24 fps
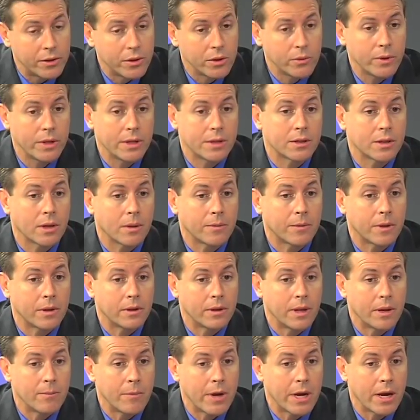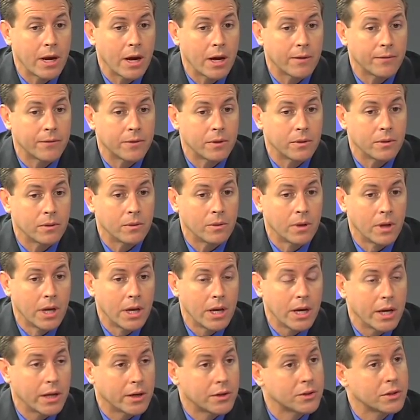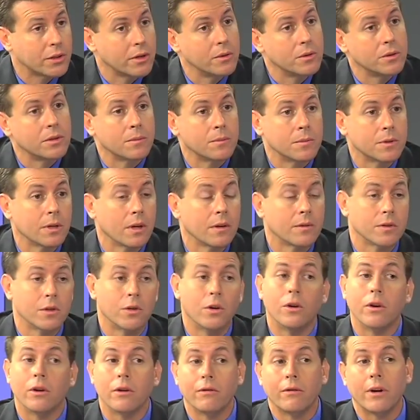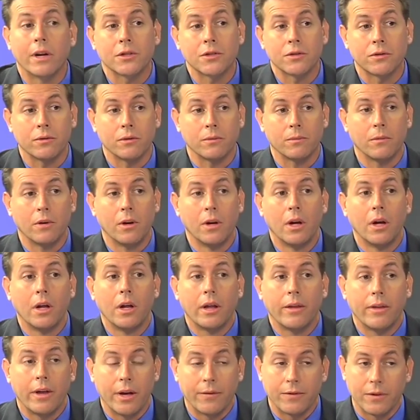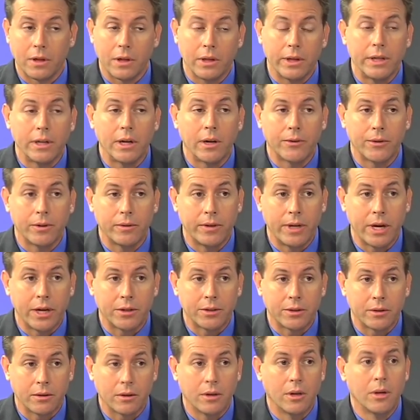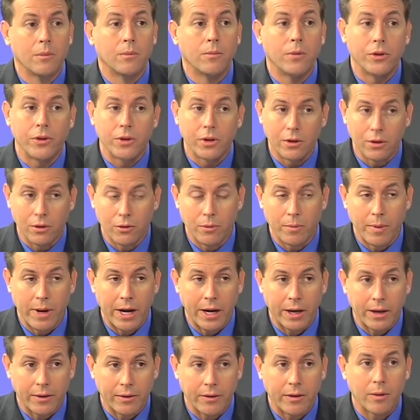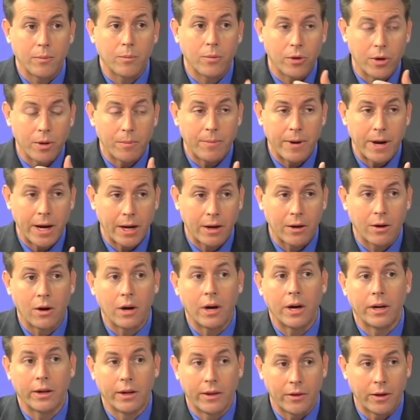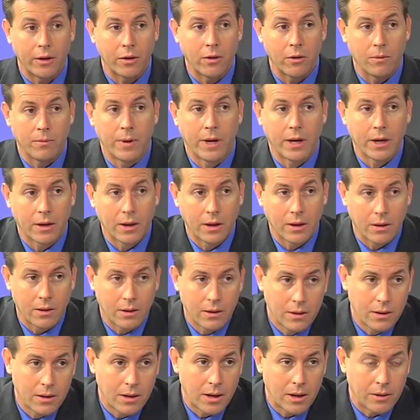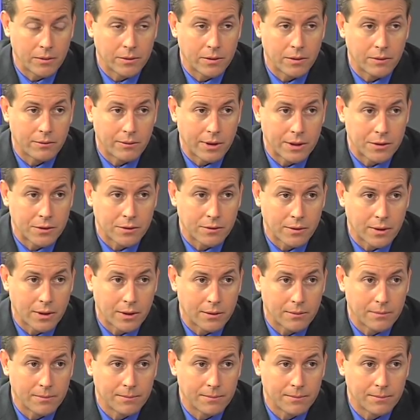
do eat something, they may have to excuse themselves and go to the restroom. They have to clean out their denture, put the glue back in there, put it back on, and then go back out to the restaurant.